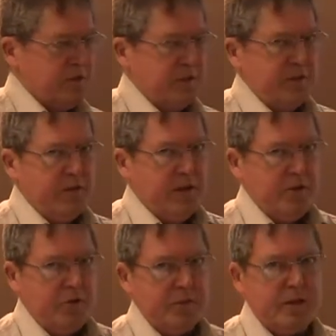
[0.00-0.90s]
of the
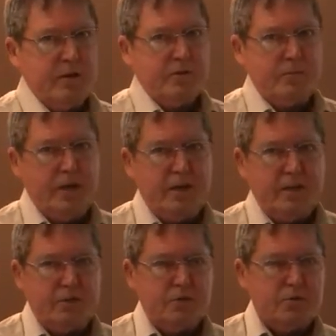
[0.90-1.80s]
divine human covenant
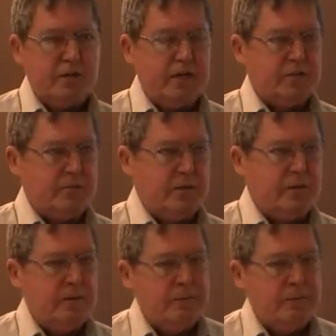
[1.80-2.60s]
making in the Old Testament,